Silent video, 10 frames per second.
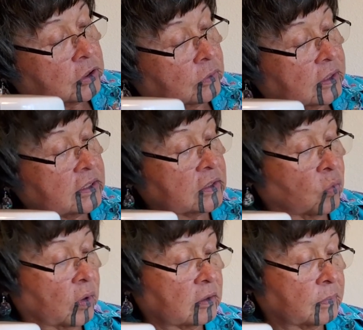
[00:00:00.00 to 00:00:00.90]
So this is
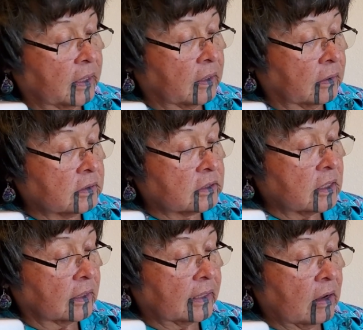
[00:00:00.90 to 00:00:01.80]
going to be
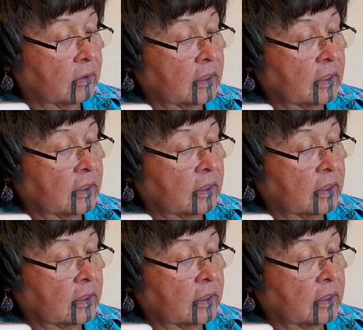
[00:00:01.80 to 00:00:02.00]
stuck down